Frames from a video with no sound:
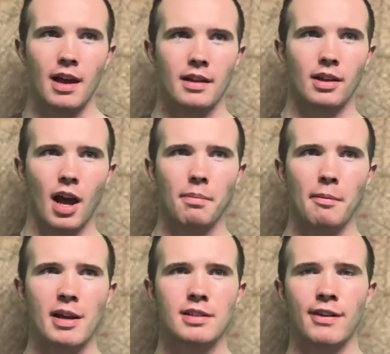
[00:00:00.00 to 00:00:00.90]
The
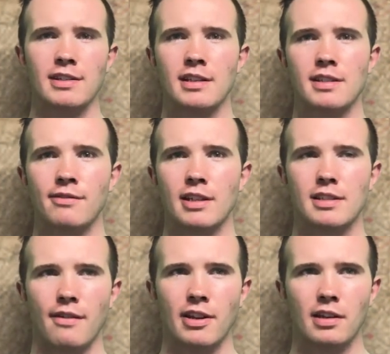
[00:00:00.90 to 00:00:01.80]
Compromise of
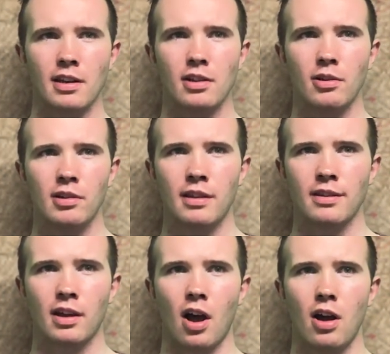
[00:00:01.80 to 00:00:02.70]
1877 concluded
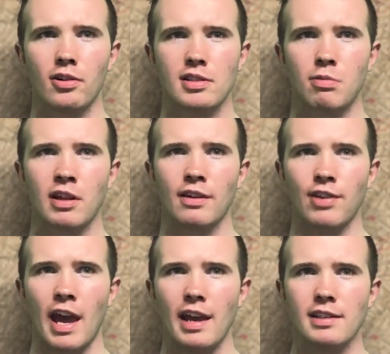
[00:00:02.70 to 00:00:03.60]
that the Congress would
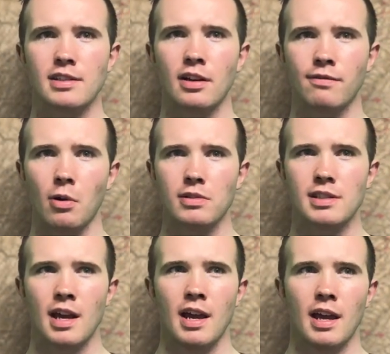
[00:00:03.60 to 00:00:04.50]
give Hayes their
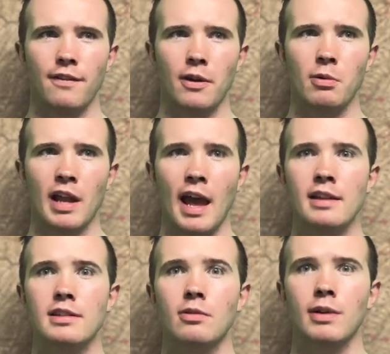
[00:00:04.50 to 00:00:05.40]
votes if he would
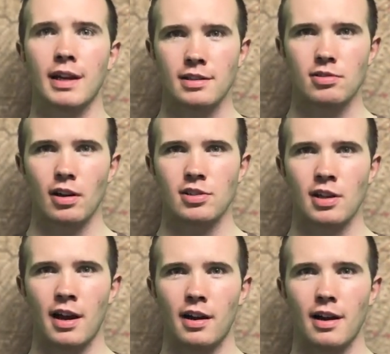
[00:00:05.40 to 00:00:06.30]
end the
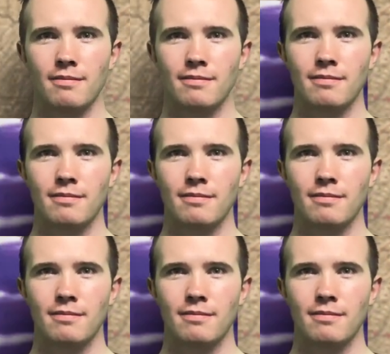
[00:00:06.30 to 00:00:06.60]
Reconstruction era.